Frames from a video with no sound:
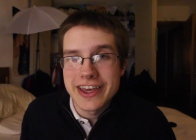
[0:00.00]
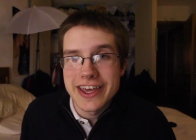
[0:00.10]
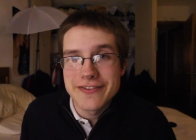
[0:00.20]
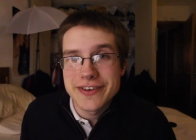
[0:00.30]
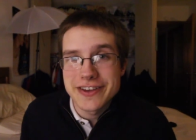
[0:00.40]

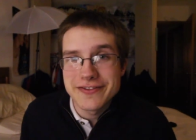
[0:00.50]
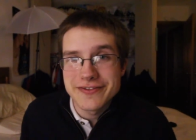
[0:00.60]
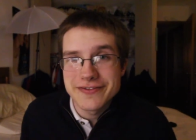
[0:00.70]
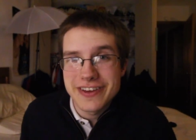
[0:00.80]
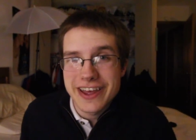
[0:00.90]
if it
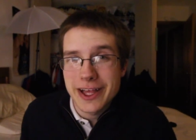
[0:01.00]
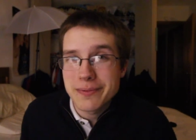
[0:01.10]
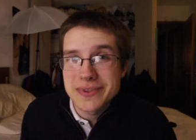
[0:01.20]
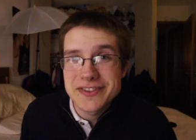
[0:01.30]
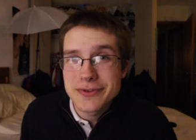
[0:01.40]

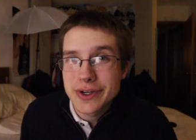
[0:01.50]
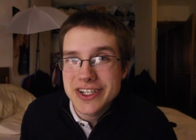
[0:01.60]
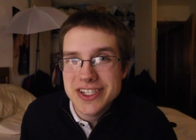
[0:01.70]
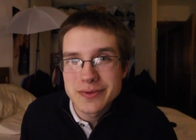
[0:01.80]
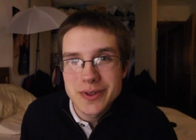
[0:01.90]
helps us
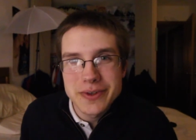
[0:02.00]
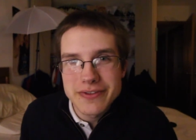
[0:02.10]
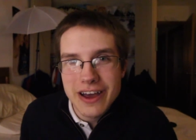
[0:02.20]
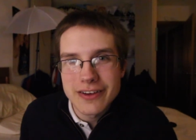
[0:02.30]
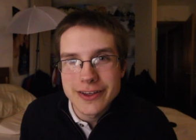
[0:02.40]
focus on what we
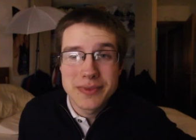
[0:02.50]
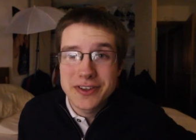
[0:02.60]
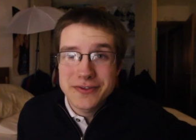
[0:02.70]
value.